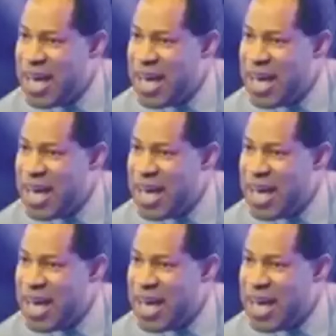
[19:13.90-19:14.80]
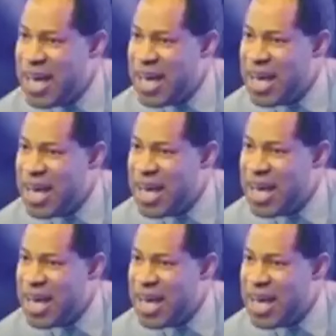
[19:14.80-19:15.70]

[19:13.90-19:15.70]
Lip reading: [no speech]